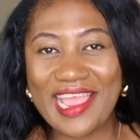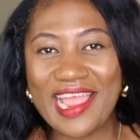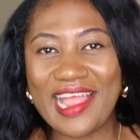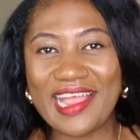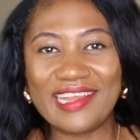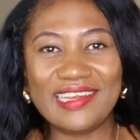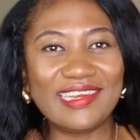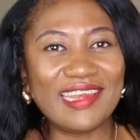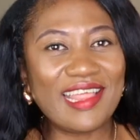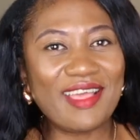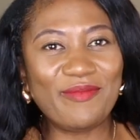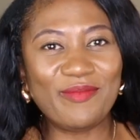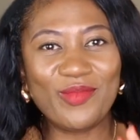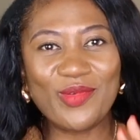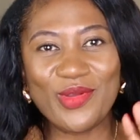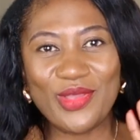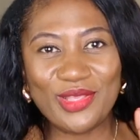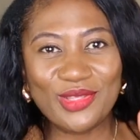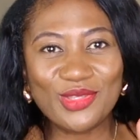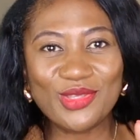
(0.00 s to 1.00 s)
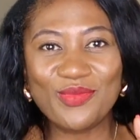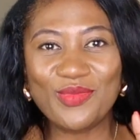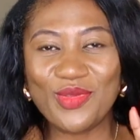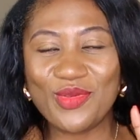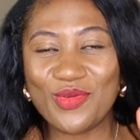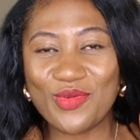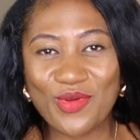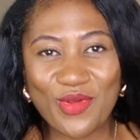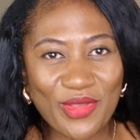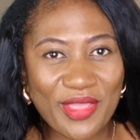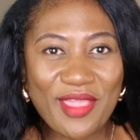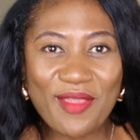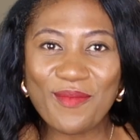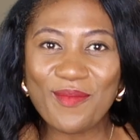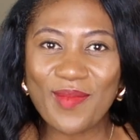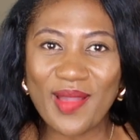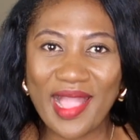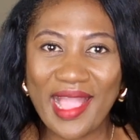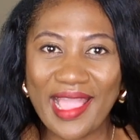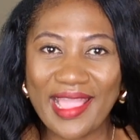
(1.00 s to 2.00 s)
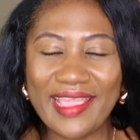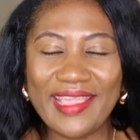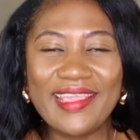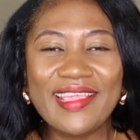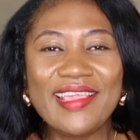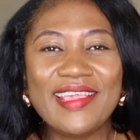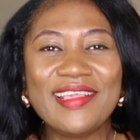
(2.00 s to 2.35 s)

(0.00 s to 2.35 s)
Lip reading: and I'm going to be rocking mine.